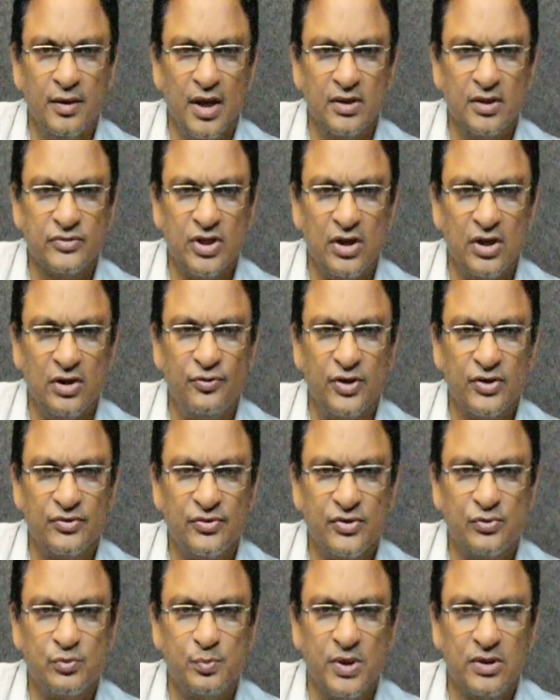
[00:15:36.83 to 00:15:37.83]

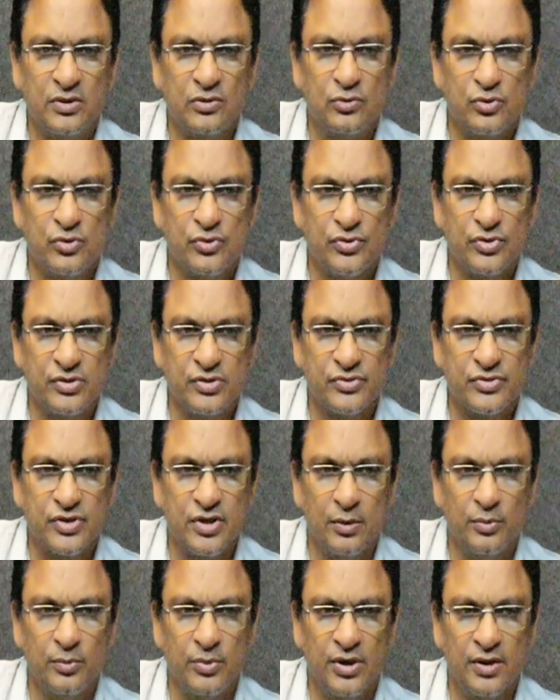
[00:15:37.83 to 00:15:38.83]
self-assessment questions
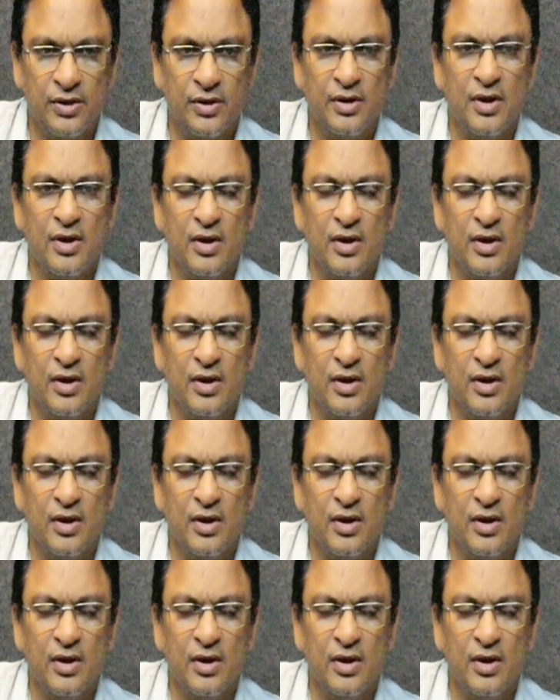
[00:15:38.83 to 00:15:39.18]
can be